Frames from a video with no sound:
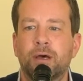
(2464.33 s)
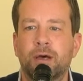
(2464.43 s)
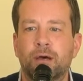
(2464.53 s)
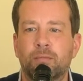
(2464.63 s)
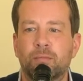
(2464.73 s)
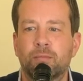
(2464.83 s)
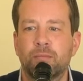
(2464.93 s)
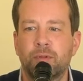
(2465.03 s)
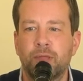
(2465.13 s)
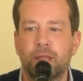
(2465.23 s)
um,
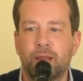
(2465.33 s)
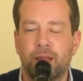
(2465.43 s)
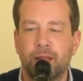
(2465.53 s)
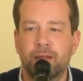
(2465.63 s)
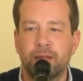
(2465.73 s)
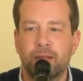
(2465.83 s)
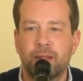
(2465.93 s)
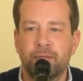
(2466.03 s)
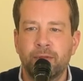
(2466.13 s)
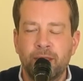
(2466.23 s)
and
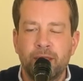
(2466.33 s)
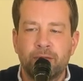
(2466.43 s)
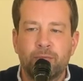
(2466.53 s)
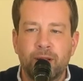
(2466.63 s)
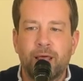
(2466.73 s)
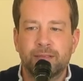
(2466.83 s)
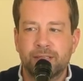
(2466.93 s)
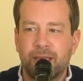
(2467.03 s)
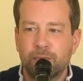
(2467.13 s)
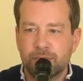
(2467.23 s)
he had realized
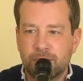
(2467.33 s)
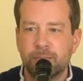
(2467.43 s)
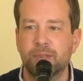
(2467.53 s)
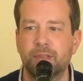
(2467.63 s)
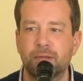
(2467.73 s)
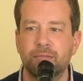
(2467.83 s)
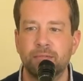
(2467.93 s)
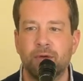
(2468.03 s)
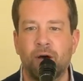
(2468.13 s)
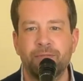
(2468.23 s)
that that was something that
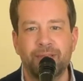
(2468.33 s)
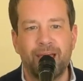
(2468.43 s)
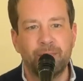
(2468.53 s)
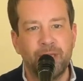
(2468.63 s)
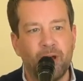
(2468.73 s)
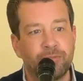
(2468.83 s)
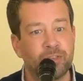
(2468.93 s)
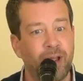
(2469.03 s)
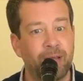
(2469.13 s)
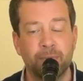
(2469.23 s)
often got me off
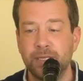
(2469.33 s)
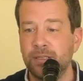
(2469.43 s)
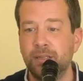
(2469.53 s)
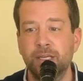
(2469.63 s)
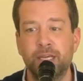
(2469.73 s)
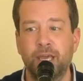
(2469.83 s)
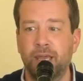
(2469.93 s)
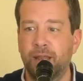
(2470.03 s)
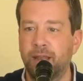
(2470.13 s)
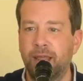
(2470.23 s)
track mentally
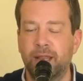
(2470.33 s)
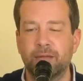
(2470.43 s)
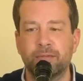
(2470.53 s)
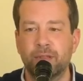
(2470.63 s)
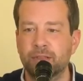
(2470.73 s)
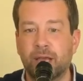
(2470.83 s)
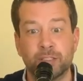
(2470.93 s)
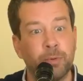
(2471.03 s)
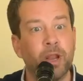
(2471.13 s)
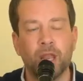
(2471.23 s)
and and it, it, I
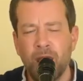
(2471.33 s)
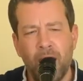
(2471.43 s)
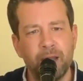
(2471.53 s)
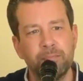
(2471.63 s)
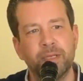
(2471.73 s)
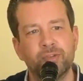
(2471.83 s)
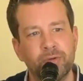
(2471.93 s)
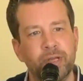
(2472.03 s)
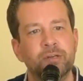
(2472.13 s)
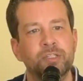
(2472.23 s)
spent a lot of
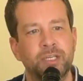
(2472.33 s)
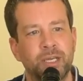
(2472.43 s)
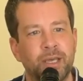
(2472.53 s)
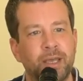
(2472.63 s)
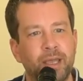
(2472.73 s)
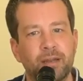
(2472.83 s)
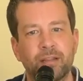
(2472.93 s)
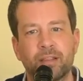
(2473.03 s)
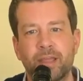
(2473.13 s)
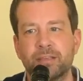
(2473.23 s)
mental energy
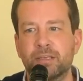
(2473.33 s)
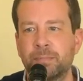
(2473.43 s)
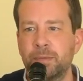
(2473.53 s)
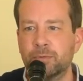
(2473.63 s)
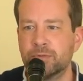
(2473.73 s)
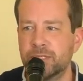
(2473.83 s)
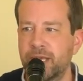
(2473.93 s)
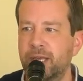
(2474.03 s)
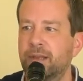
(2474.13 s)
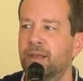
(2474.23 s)
into the things that people
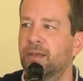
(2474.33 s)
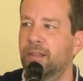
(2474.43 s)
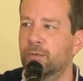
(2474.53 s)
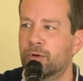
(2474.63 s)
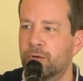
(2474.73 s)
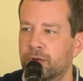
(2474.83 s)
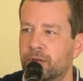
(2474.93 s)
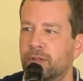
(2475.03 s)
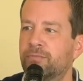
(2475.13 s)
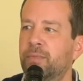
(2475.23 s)
said that were
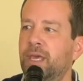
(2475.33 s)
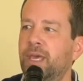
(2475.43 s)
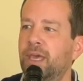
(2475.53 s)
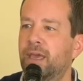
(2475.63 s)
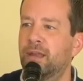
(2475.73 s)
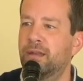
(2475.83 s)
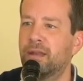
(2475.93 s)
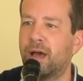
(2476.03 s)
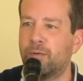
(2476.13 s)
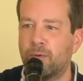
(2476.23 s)
critical of me
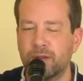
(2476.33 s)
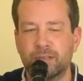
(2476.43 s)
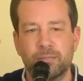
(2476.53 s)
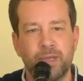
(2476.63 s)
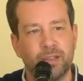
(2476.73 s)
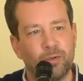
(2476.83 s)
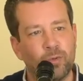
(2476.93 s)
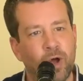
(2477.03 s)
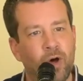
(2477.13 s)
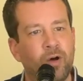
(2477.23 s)
and not wanting to be in the
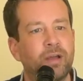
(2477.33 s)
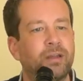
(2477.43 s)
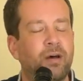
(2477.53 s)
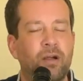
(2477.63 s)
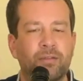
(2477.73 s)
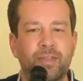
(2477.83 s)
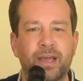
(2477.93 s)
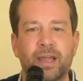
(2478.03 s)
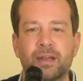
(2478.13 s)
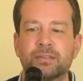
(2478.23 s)
wrong and all of
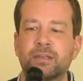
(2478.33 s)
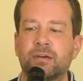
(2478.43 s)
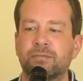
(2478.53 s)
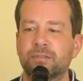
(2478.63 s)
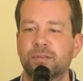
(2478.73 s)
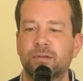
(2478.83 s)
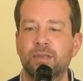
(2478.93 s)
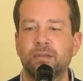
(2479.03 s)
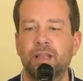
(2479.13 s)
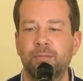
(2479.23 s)
that kind of stuff and so
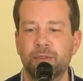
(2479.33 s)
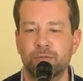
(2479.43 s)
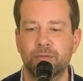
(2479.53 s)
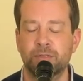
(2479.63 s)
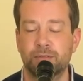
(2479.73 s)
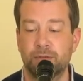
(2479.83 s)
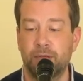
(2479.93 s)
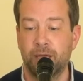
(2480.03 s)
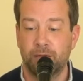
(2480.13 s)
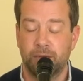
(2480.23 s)
you, you led me through this
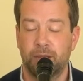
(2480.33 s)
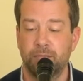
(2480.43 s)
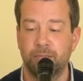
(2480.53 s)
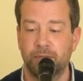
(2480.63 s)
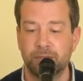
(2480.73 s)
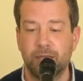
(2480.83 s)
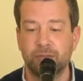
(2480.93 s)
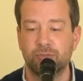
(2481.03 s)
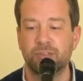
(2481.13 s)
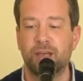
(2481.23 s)
uh, this
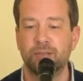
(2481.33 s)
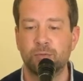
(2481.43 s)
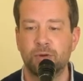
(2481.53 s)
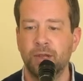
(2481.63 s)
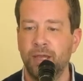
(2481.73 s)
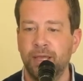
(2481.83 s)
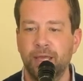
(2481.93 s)
exercise where